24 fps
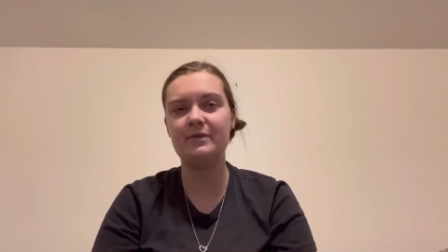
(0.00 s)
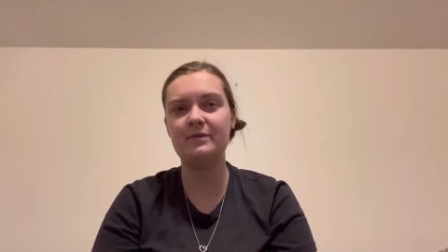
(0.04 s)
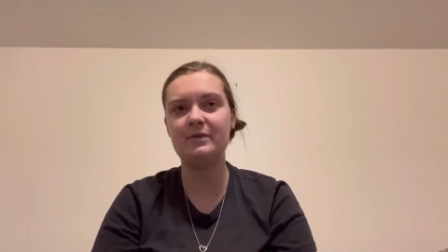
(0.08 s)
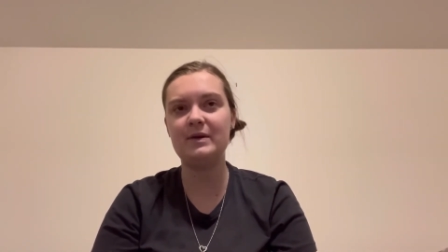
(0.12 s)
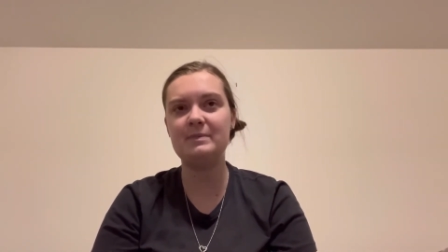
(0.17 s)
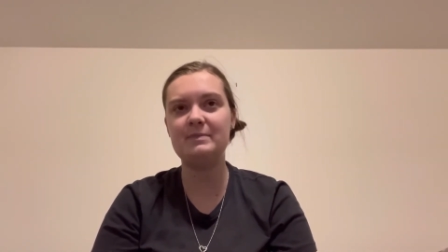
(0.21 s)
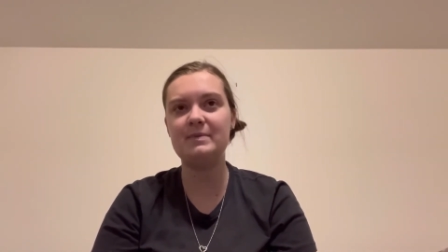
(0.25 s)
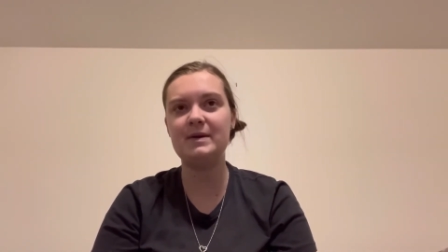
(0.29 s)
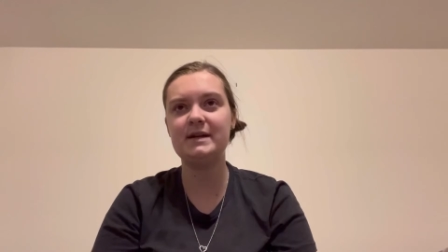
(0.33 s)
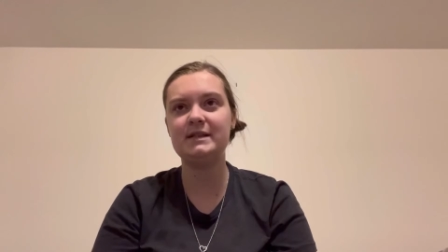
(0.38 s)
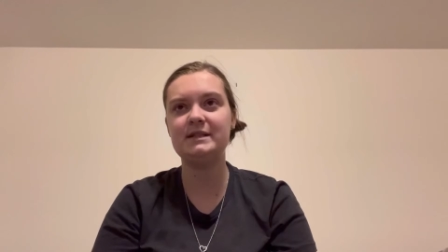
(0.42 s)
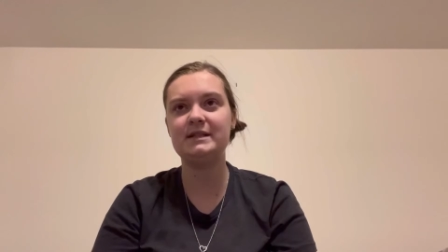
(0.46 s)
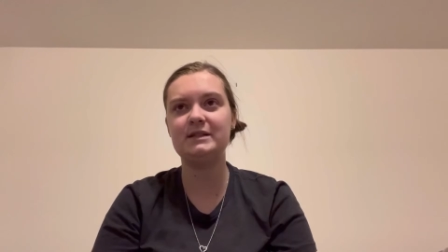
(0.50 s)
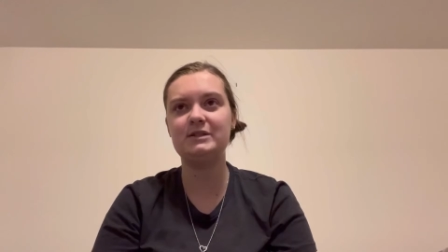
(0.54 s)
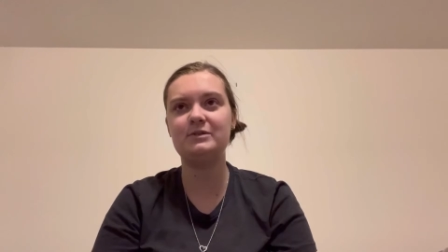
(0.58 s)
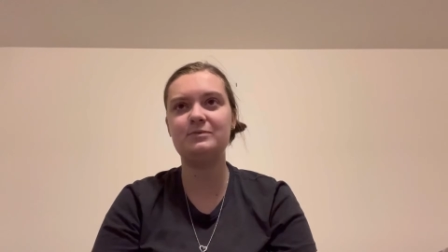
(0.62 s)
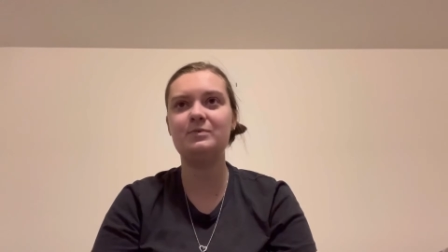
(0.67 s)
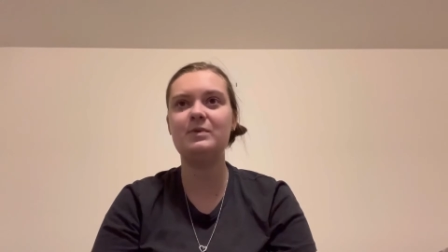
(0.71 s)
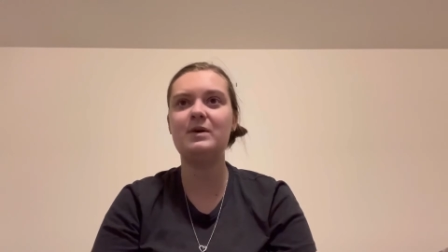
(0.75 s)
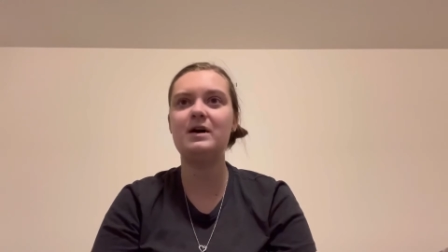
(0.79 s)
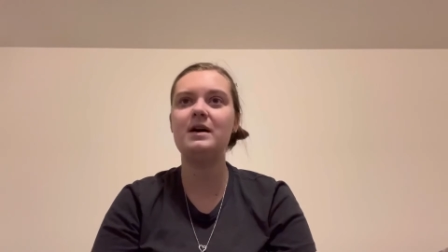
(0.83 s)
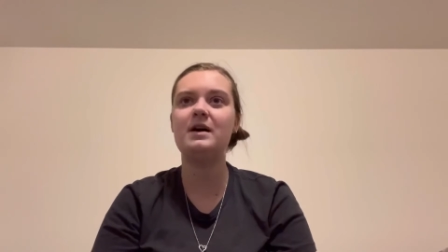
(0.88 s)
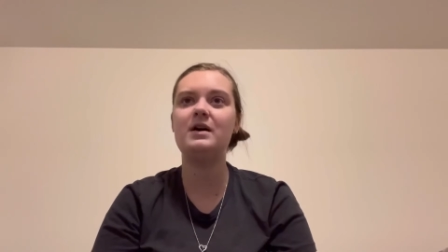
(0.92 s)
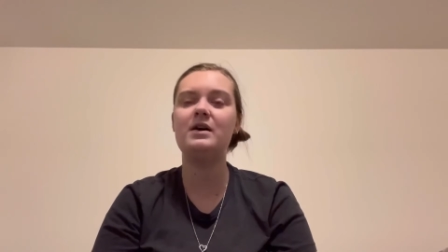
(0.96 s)
rebates as
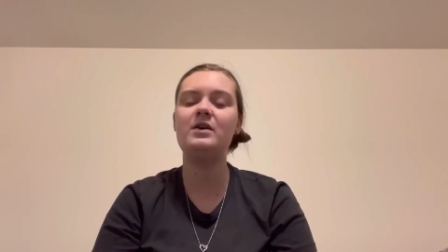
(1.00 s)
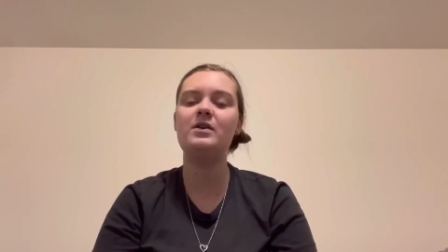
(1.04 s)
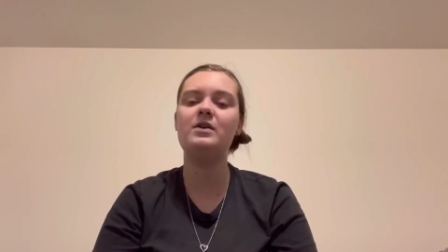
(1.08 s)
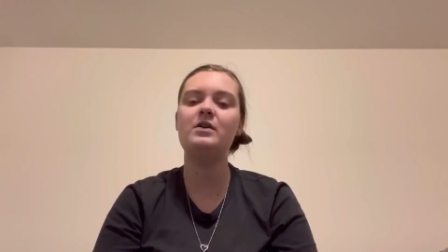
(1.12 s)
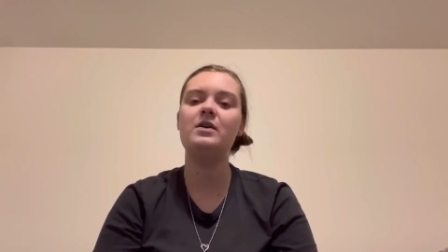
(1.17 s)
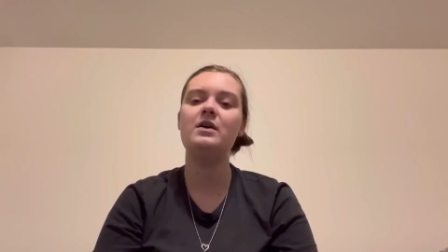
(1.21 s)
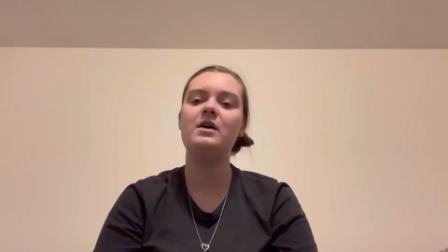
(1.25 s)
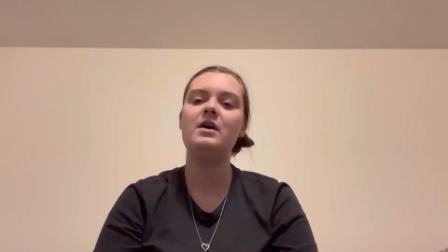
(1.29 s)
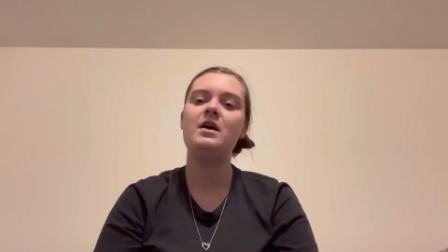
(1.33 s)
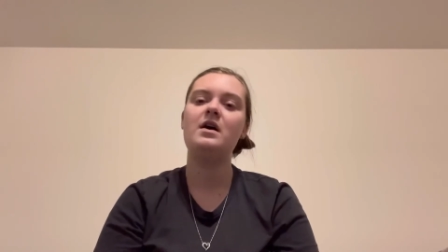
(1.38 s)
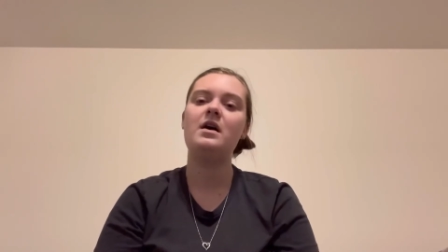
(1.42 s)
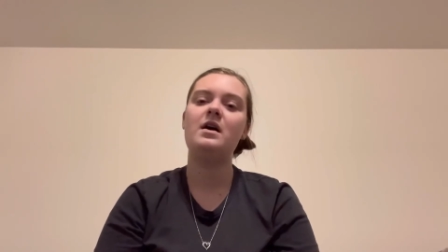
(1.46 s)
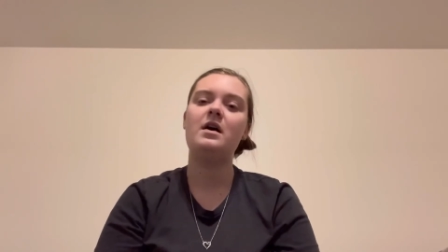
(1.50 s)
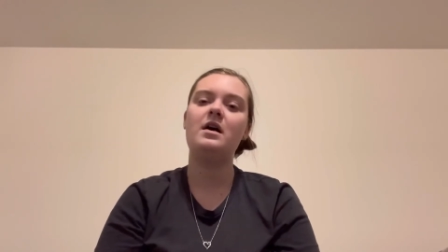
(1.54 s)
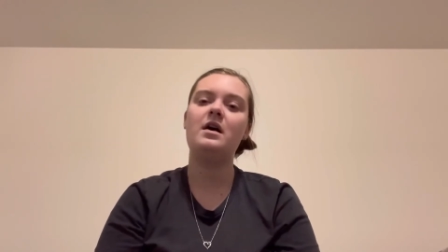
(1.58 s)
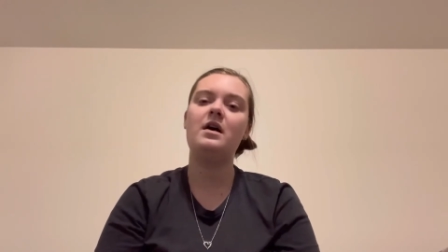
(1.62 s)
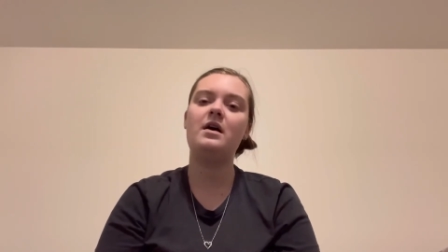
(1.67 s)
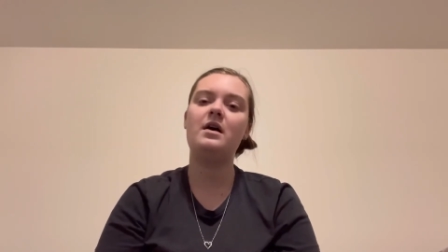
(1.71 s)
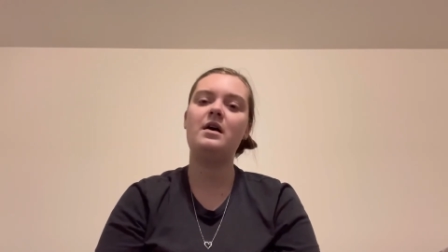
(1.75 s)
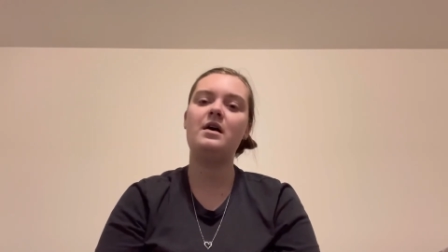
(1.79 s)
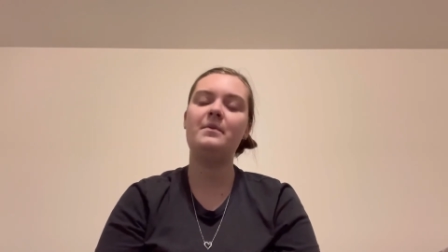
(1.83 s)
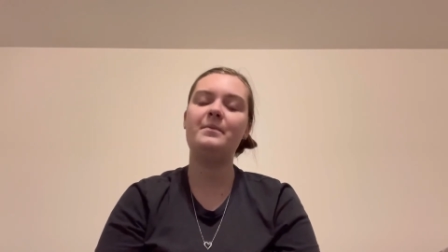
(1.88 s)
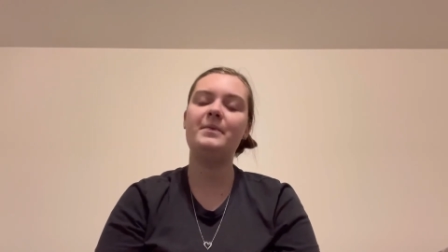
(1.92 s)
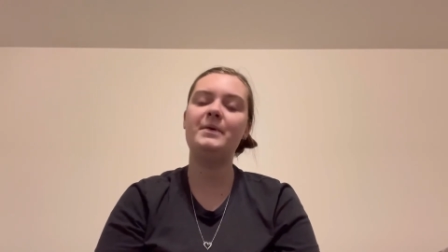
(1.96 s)
well
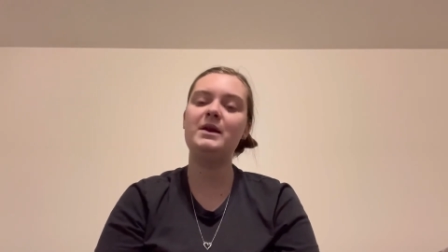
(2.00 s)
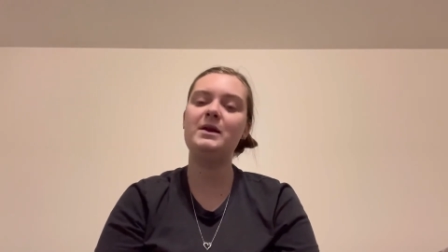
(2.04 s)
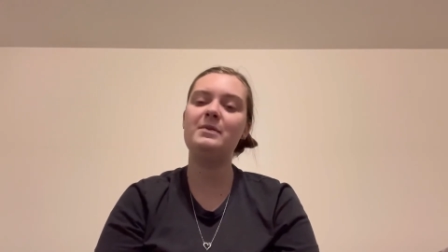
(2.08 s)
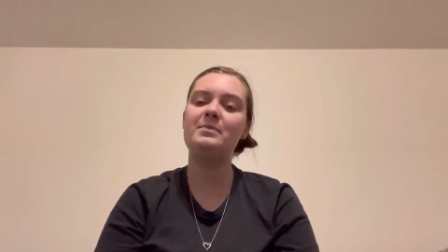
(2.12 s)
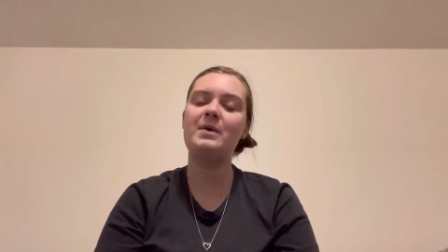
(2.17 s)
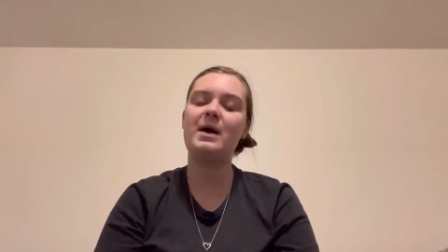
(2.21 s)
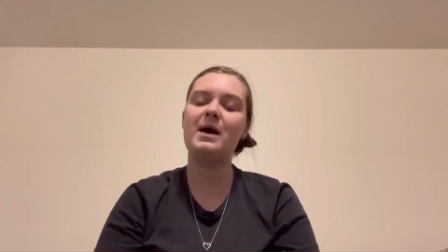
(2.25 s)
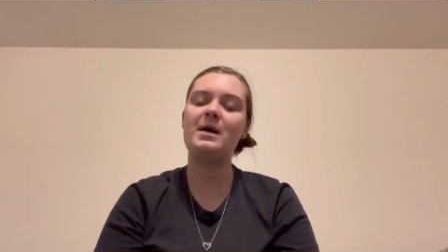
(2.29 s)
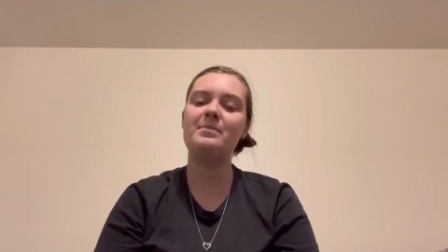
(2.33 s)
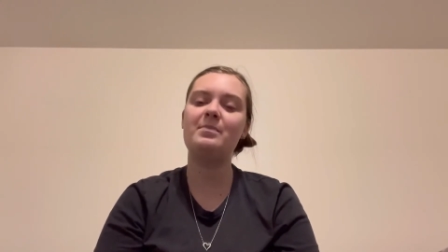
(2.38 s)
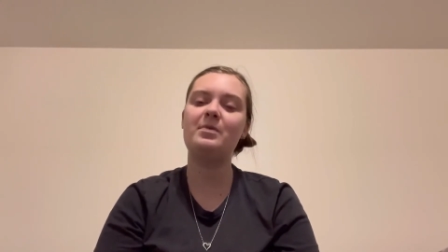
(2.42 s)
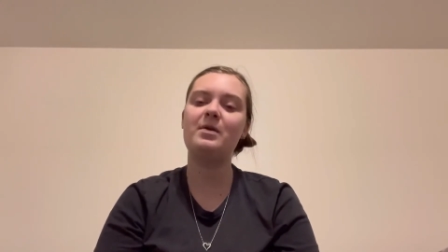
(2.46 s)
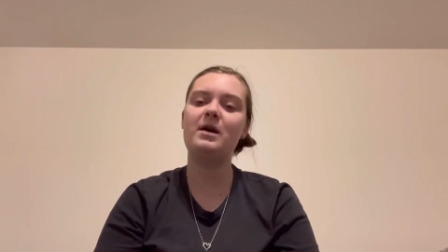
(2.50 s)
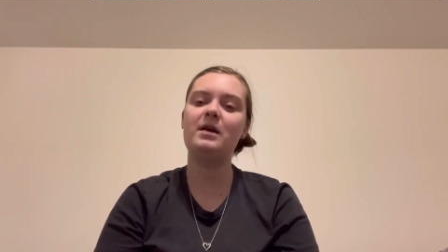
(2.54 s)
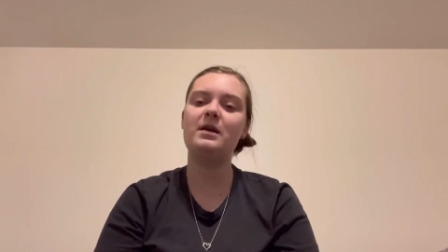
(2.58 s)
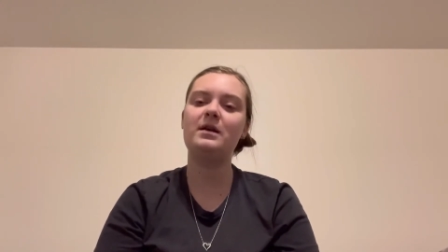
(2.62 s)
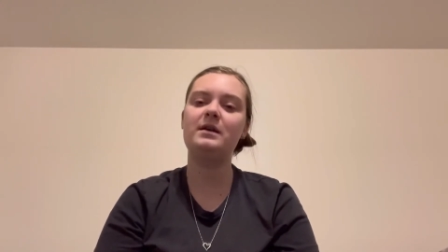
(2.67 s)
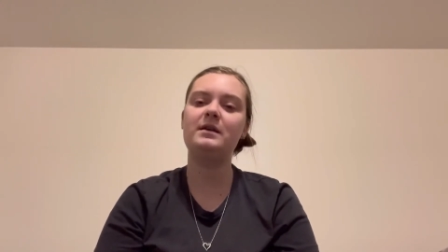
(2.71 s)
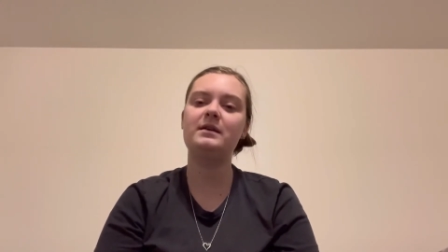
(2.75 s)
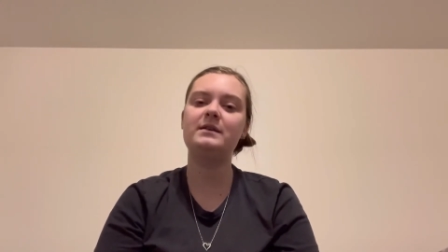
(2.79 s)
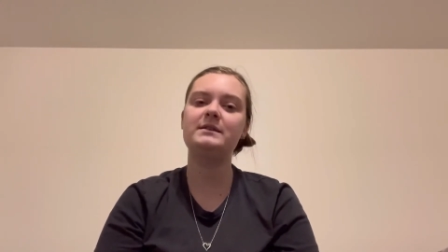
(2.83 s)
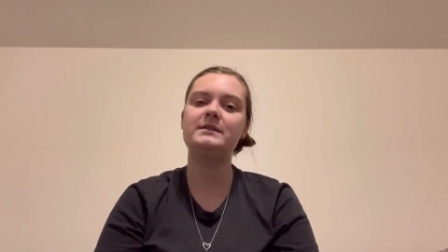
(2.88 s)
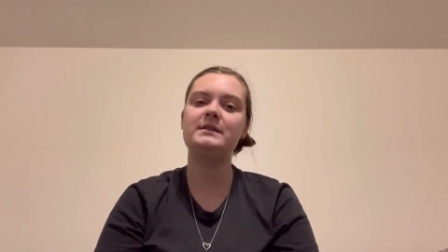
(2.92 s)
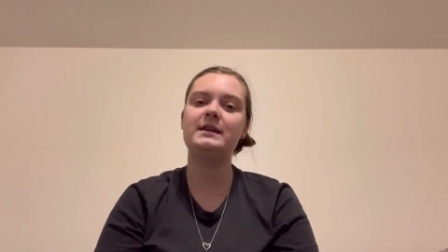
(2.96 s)
um, when you buy
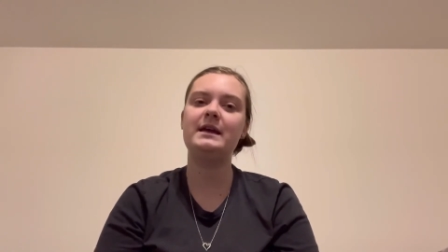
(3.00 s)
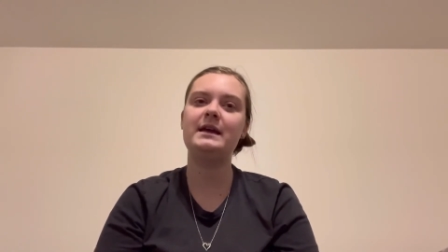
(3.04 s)
products.